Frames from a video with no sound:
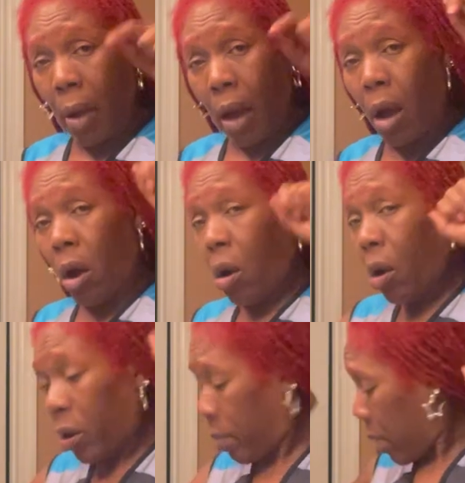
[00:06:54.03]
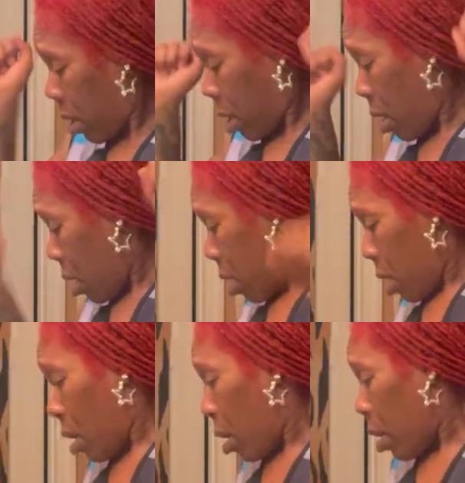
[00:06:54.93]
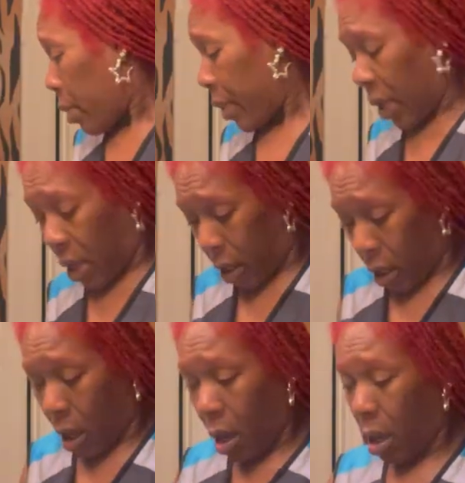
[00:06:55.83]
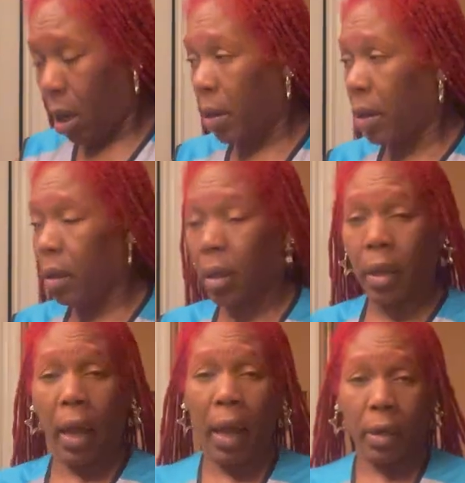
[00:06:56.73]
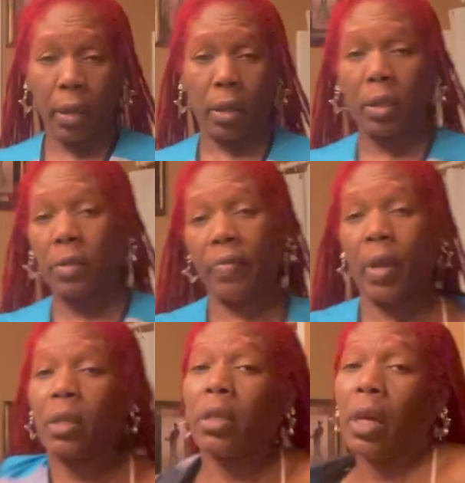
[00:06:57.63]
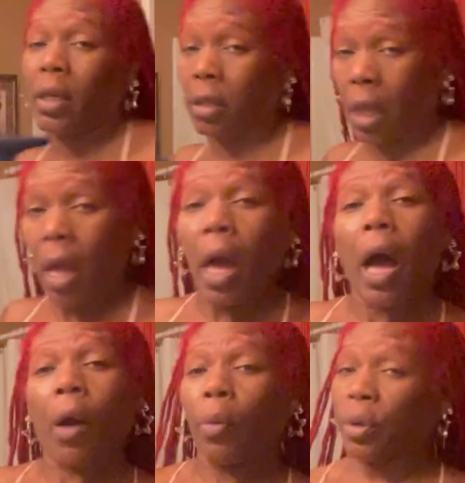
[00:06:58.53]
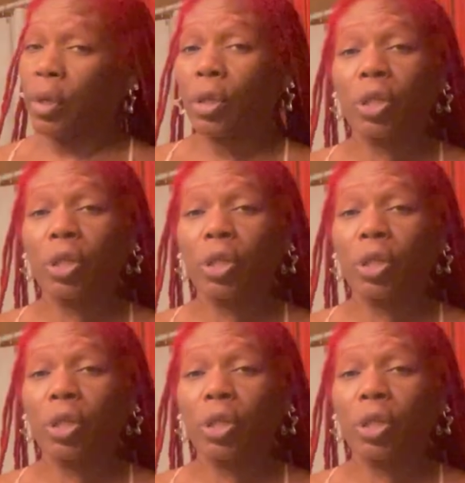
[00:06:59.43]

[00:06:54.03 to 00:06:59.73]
my arm thingy. Get out of this mess. Yes, I worked in a